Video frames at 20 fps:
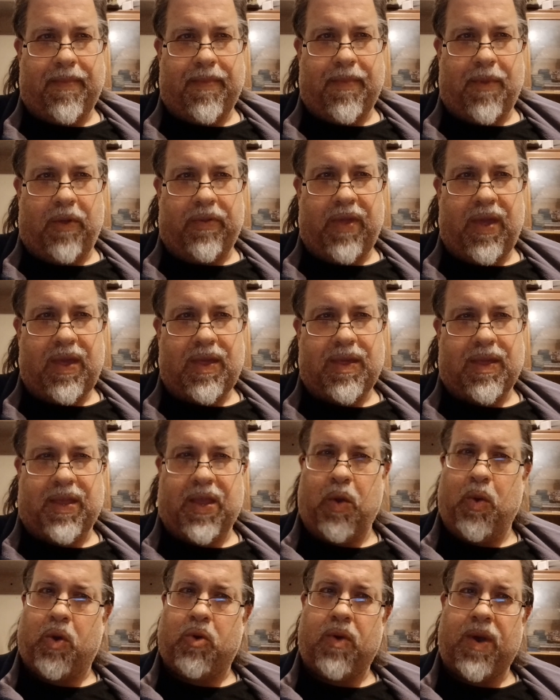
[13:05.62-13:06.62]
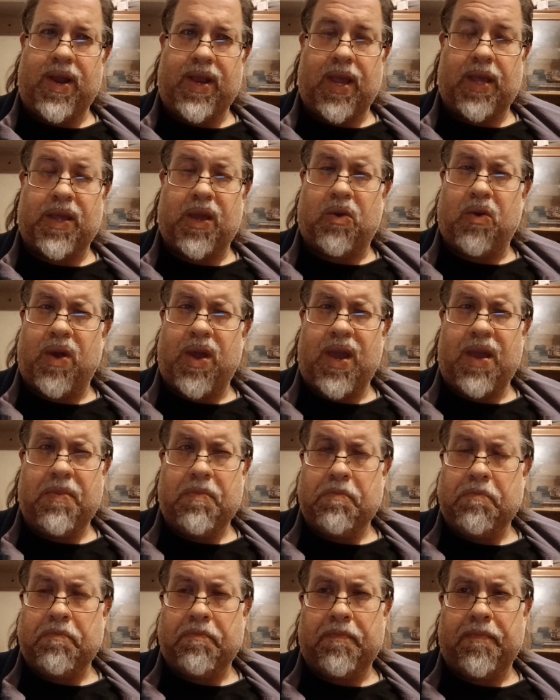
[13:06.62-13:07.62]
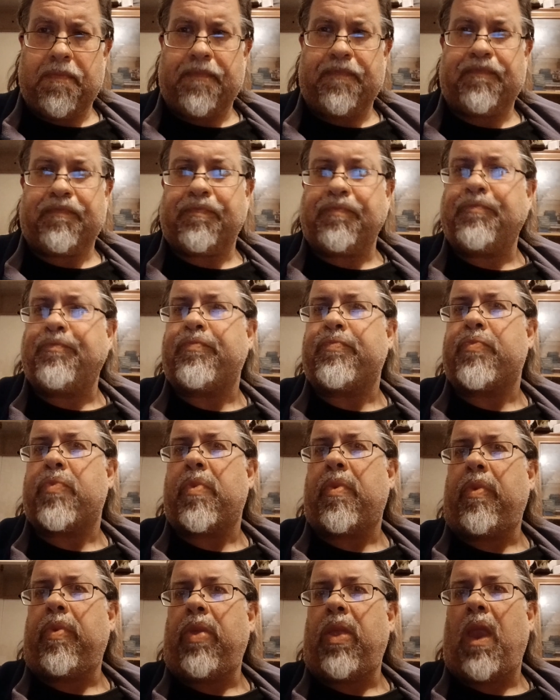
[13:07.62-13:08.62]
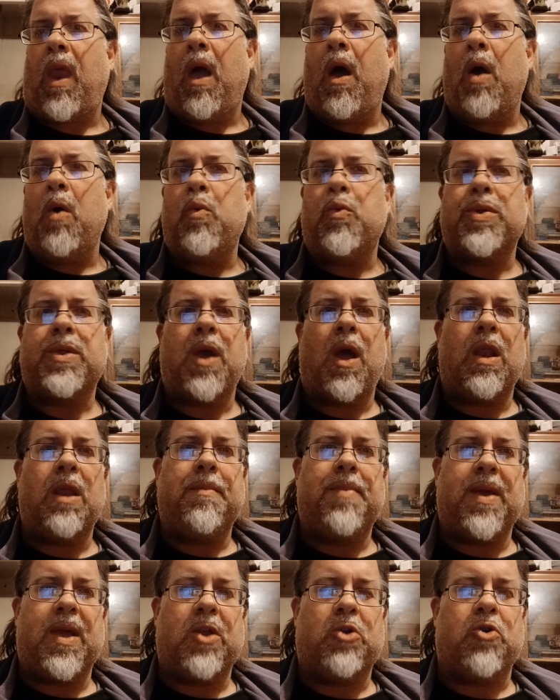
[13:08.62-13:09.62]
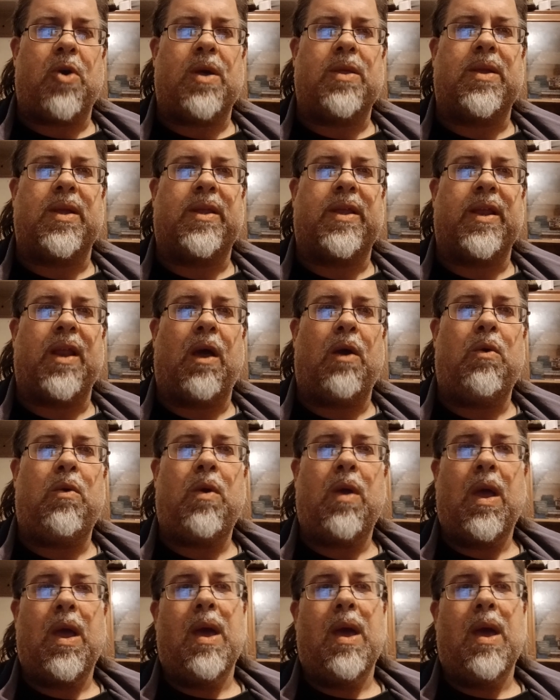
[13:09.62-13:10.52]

on this? Do you agree, disagree? I will certainly be interested to know.